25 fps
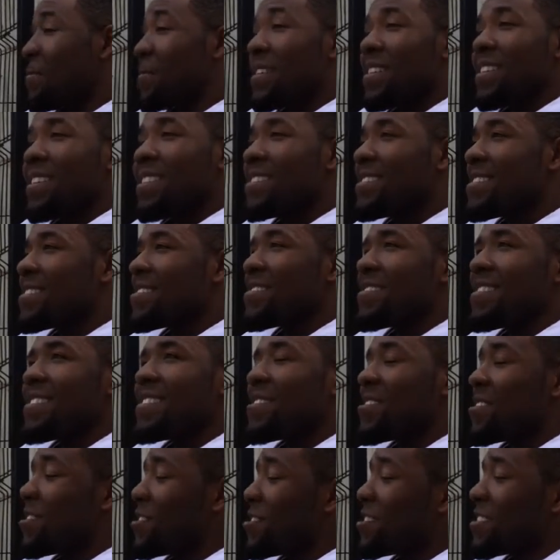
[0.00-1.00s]
I mean, it's
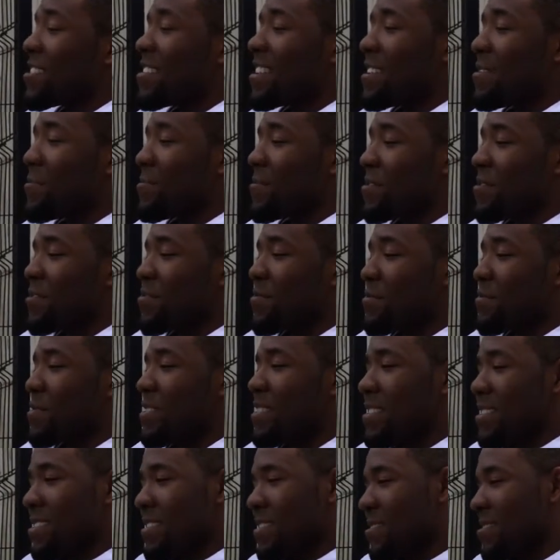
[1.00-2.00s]
good chemistry
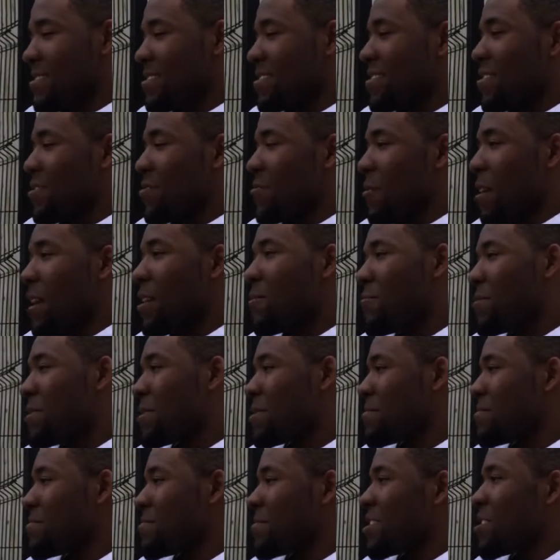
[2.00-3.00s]
because, you know, right
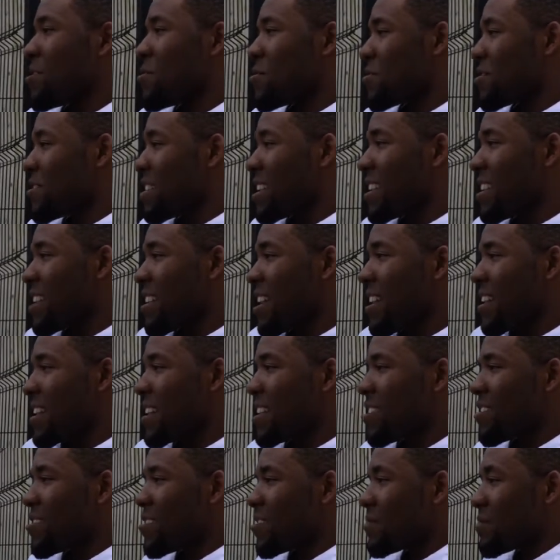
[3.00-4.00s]
when Coach Lake
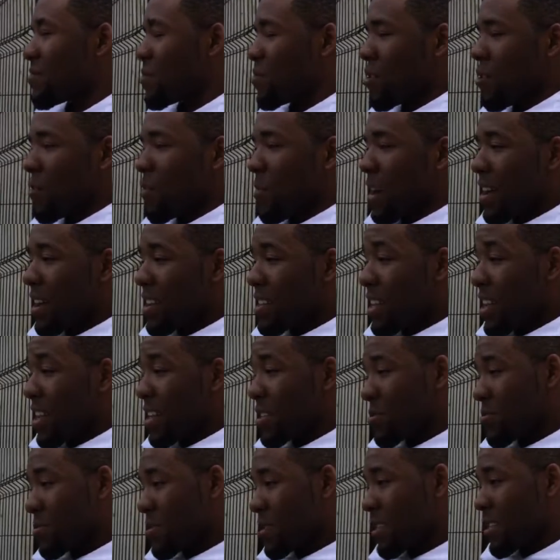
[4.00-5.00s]
got here, you know, my
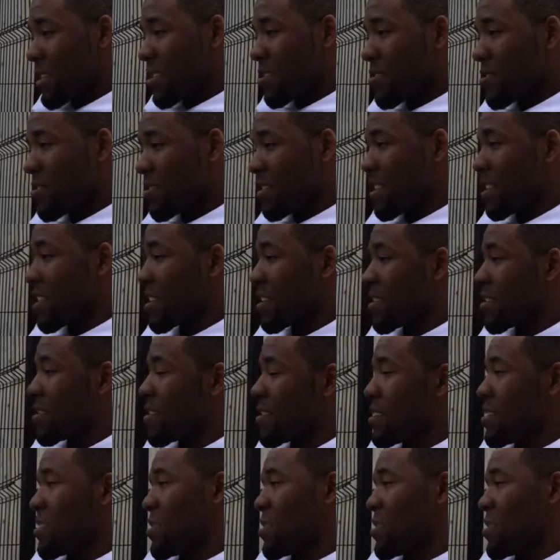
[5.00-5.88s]
class was here, and then,